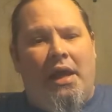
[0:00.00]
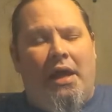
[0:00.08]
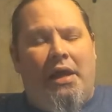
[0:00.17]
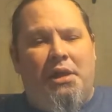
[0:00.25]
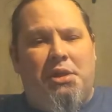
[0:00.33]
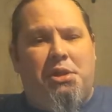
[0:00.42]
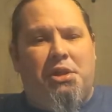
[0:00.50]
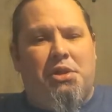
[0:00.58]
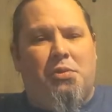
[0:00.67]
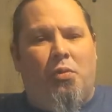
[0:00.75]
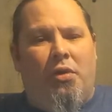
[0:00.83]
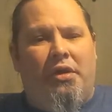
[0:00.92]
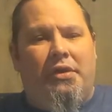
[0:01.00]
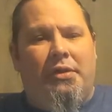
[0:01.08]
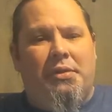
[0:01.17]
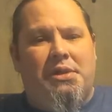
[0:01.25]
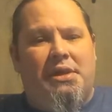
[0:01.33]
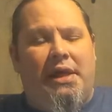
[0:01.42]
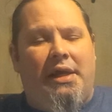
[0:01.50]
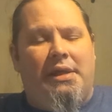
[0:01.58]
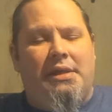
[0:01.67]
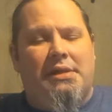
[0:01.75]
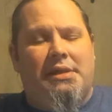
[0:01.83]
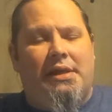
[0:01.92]
It is just one of those
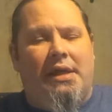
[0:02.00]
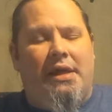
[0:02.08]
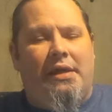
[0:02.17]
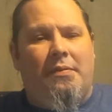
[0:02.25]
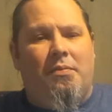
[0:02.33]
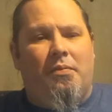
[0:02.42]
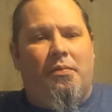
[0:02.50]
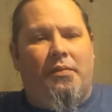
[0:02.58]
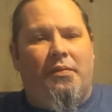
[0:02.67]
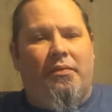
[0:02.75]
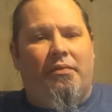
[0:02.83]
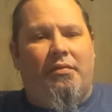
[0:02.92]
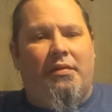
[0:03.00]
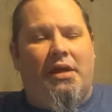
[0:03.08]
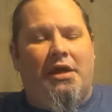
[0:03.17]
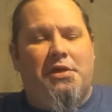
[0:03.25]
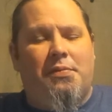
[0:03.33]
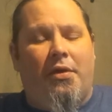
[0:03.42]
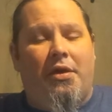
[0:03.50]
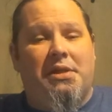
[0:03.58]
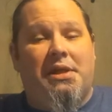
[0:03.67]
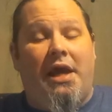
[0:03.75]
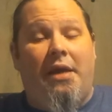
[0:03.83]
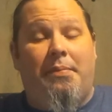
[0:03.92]
things that, as far
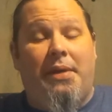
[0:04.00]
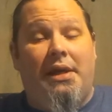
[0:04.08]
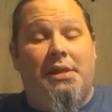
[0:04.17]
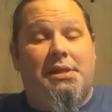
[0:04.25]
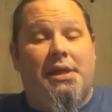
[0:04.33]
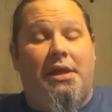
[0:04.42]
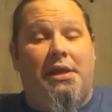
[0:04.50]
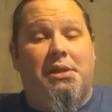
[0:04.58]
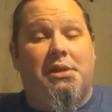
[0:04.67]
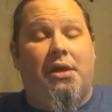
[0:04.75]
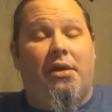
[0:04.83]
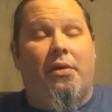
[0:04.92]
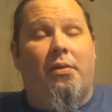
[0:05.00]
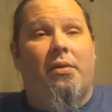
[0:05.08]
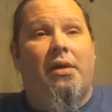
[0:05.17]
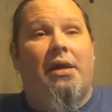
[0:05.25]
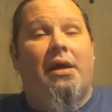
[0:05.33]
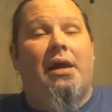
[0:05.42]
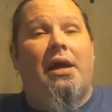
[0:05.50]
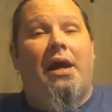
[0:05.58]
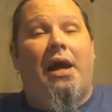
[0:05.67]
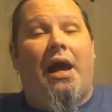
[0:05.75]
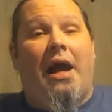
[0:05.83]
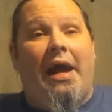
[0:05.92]
as campaign settings go,
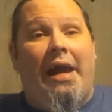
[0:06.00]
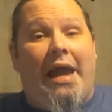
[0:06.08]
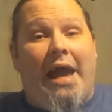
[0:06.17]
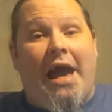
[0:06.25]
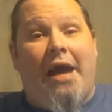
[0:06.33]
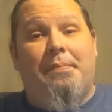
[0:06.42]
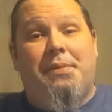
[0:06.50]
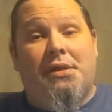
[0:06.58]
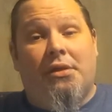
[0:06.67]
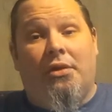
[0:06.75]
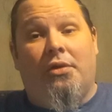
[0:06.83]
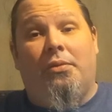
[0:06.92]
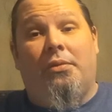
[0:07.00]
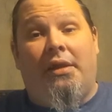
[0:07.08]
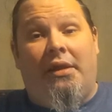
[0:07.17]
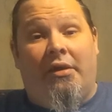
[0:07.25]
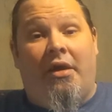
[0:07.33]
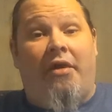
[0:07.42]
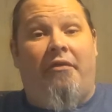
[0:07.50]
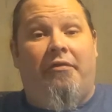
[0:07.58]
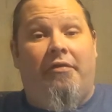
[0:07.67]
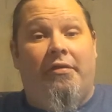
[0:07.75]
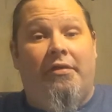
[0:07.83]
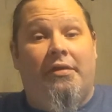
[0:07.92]
I absolutely love.